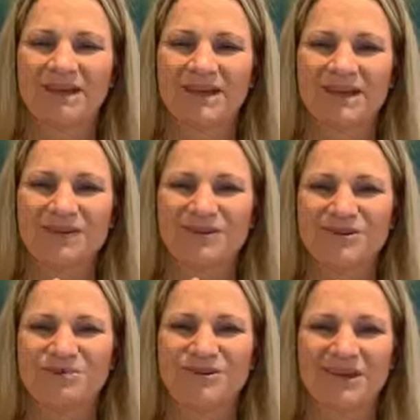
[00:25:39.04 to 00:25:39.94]
Being here
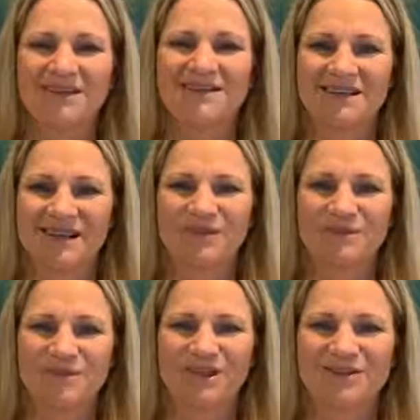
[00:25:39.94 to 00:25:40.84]
this morning is a
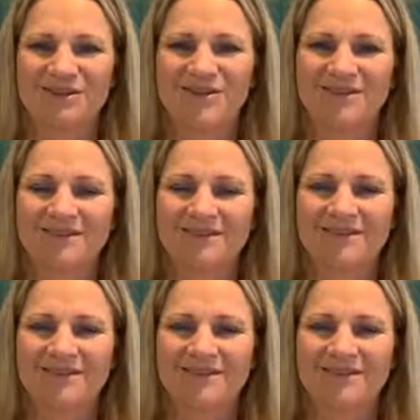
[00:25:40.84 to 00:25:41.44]
game changer.